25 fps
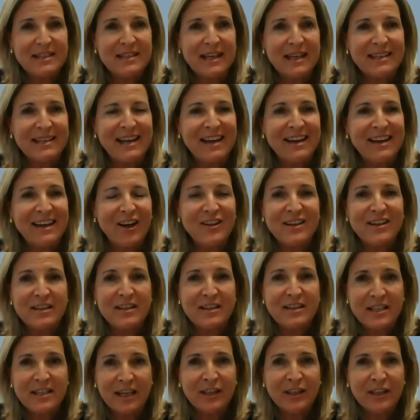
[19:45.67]
And I
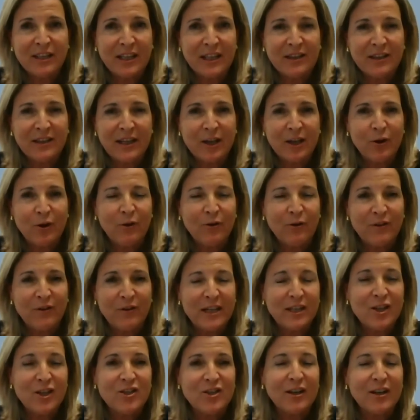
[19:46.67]
understand that there are already
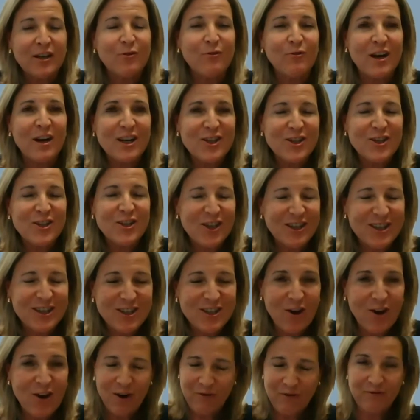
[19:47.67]
generations
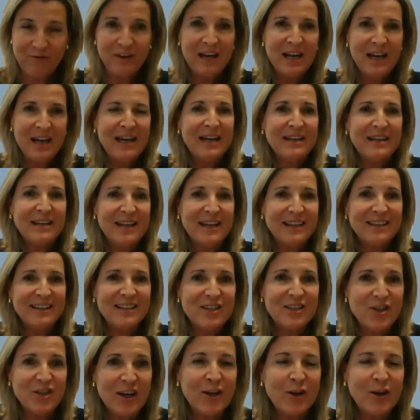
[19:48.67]
of next
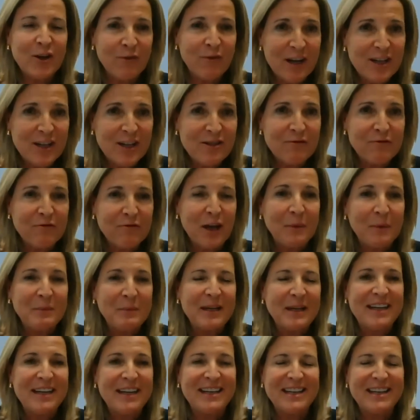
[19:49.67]
generation
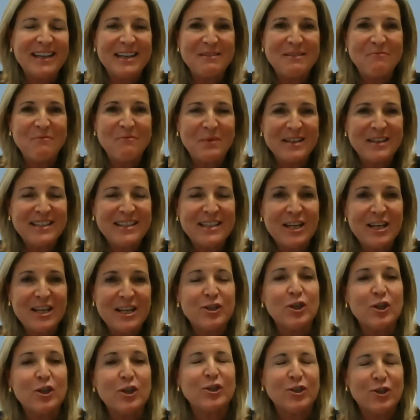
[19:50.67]
family business
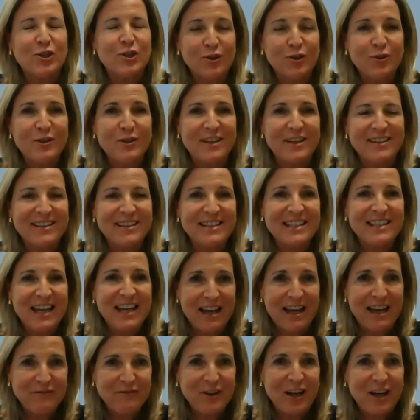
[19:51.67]
students
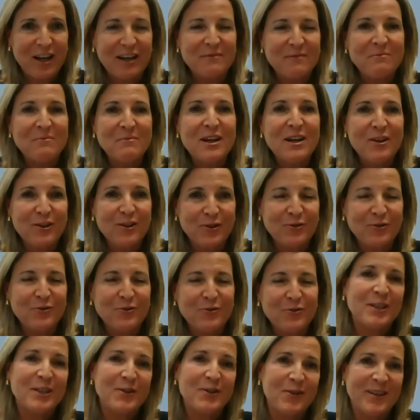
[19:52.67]
have come through
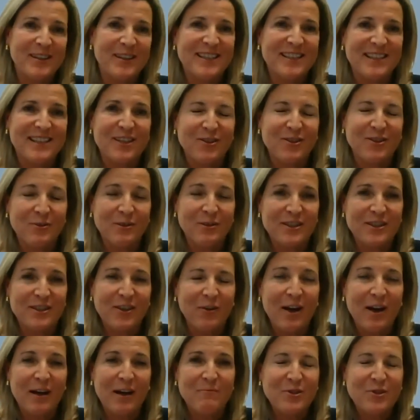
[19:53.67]
your institute. So
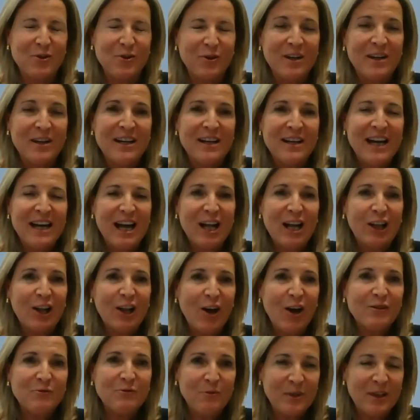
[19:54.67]
I'm sure a
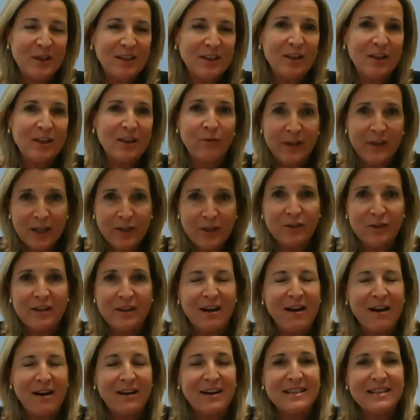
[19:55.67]
lot will
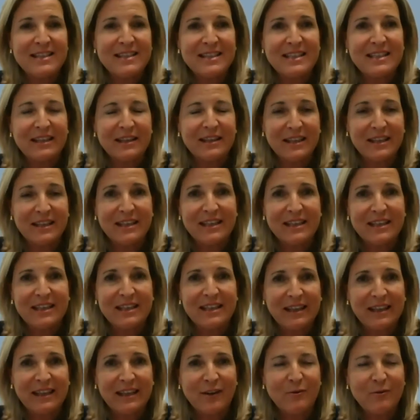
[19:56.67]
recognize the
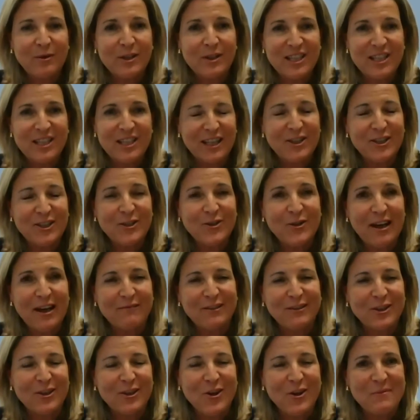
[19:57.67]
language that you have
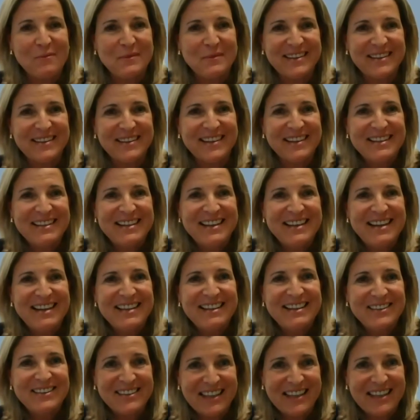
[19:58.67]
in common.
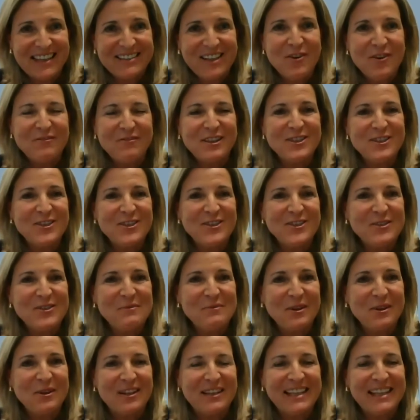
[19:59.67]
Thanks. Over to you,
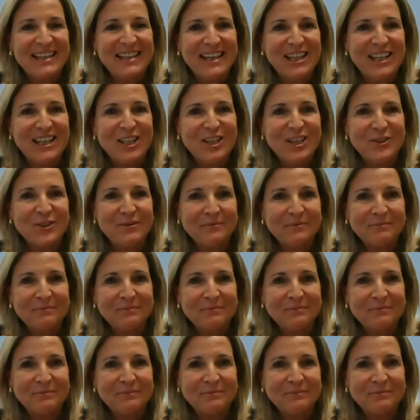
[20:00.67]
Polly. Thank you.